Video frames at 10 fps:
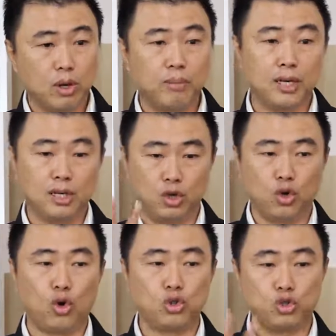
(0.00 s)
whereby the
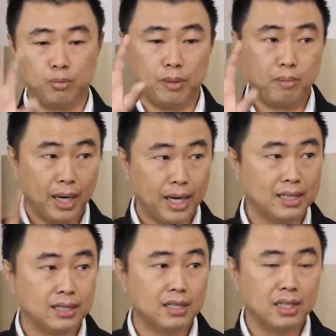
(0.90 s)
door should be
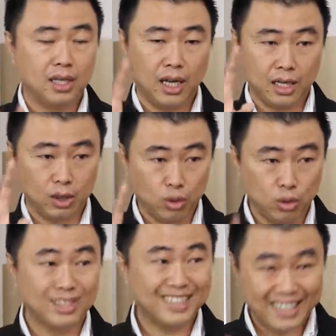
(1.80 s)
placed at a
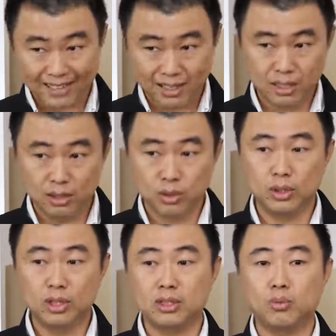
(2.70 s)
good sector. So
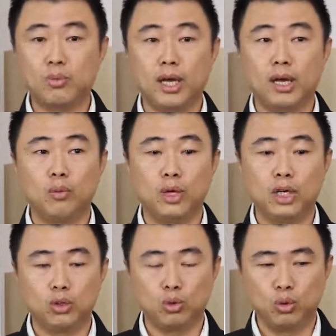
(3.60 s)
this is where we
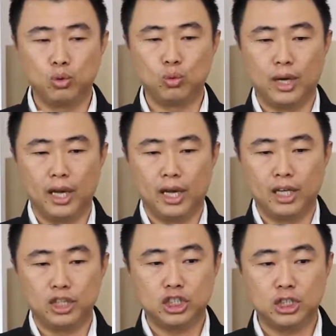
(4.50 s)
need to do
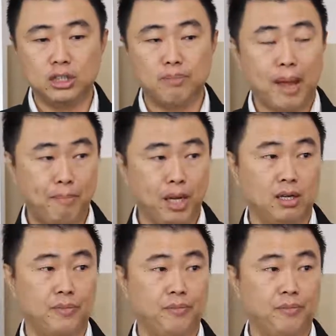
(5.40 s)
a chi mapping.